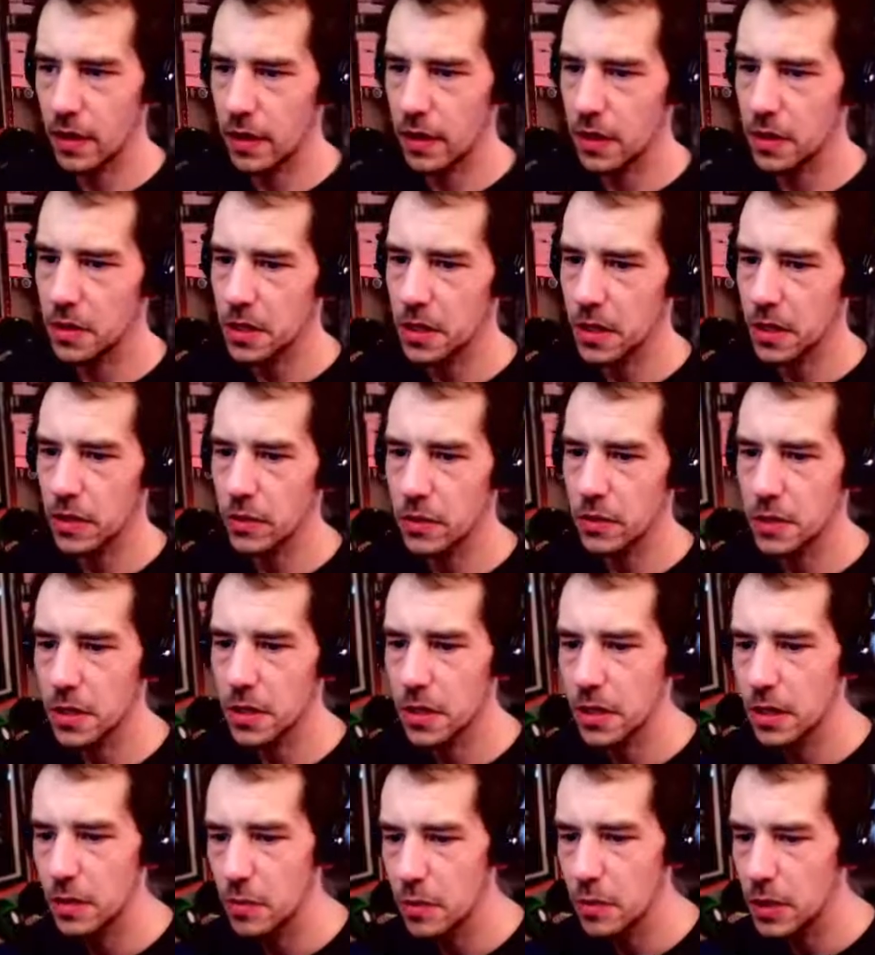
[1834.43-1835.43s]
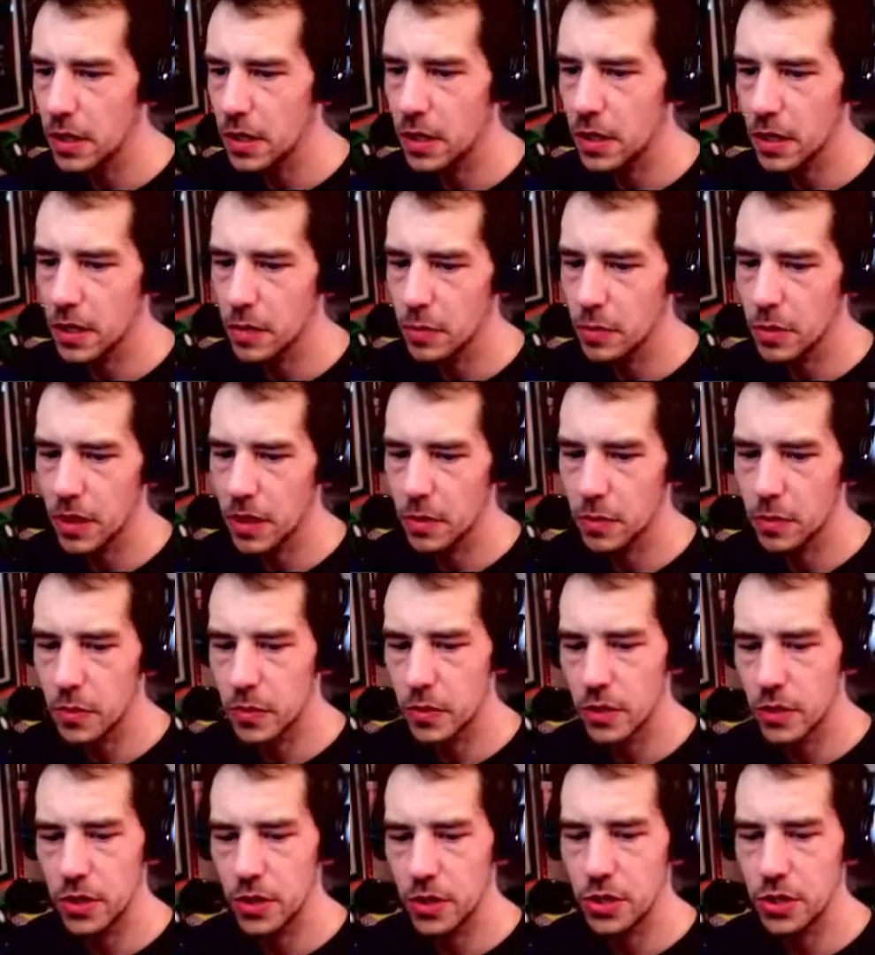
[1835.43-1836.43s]
He said he was going to be here, but I'm
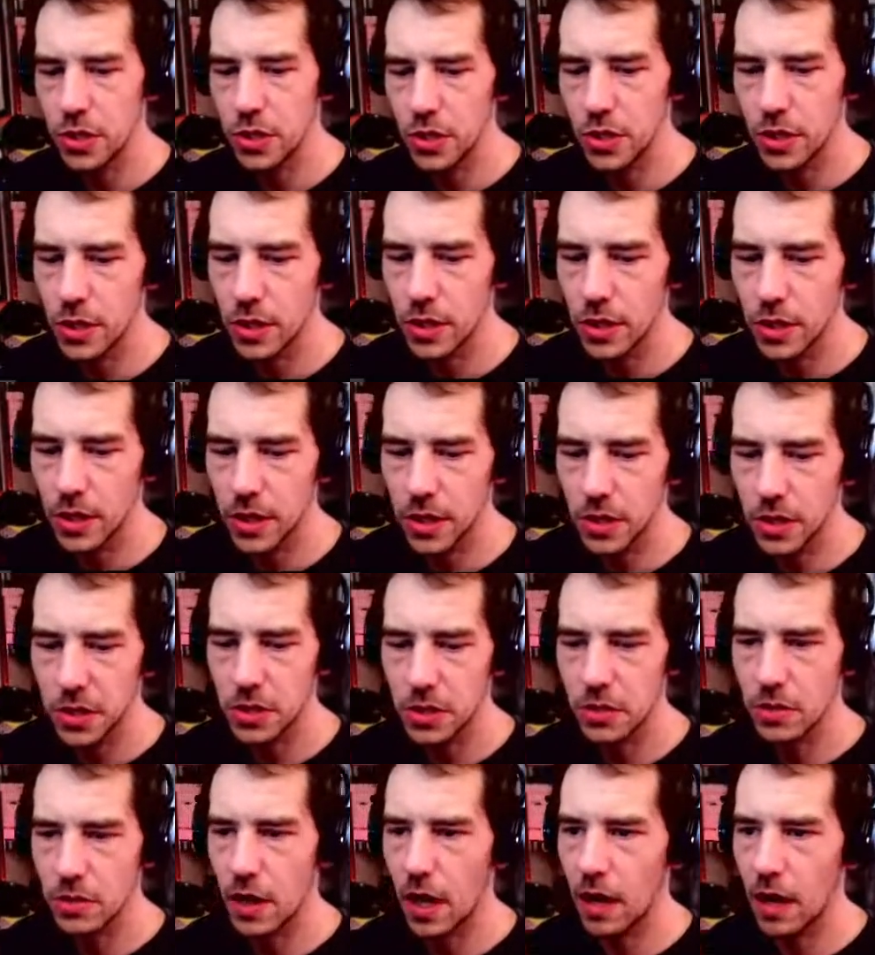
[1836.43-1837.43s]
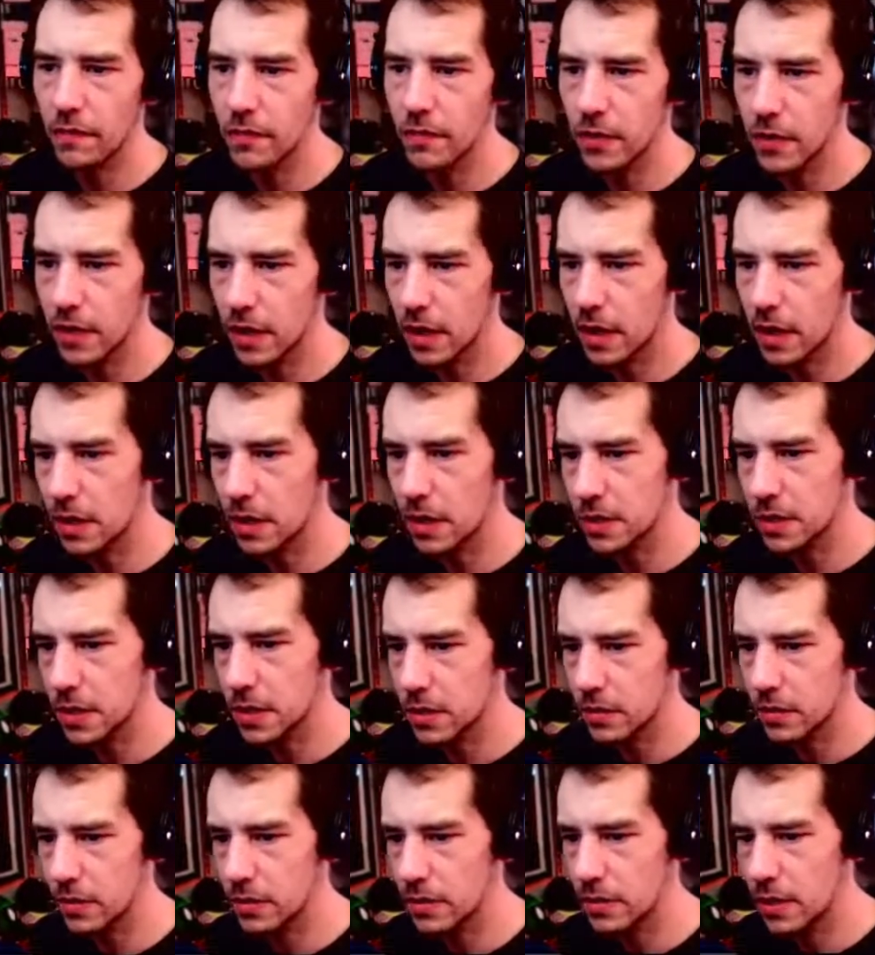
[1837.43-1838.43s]
pretty sure his travel got all
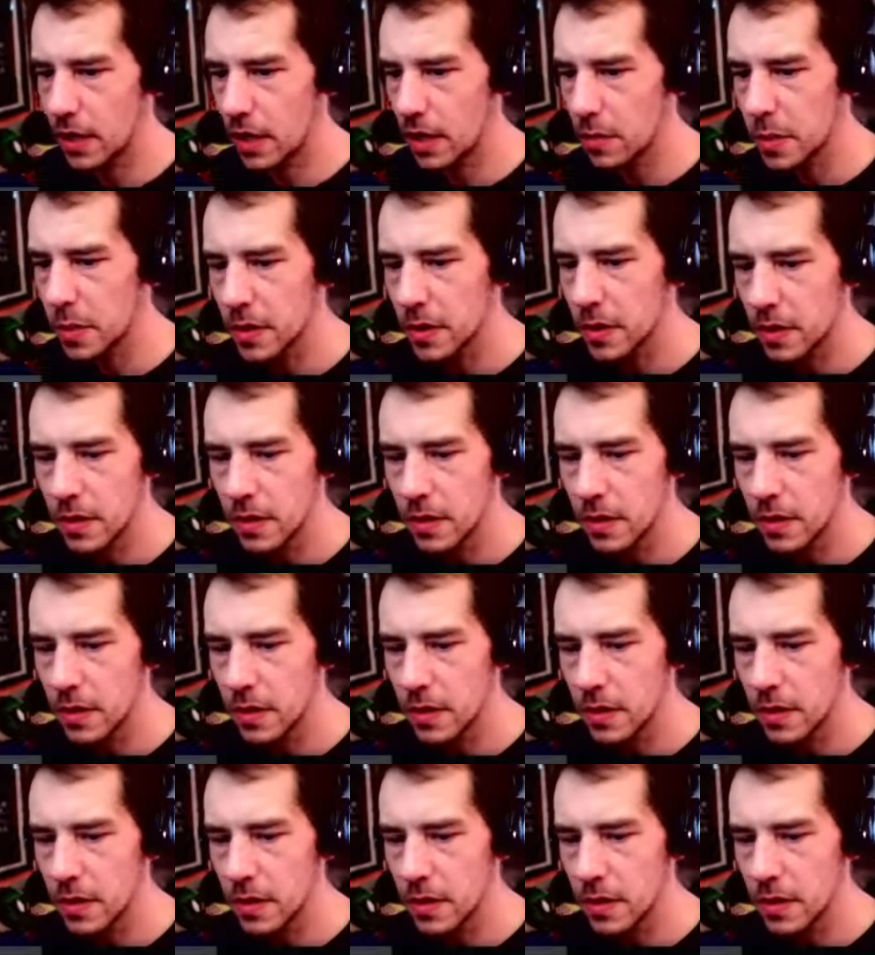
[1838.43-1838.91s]
screwed up.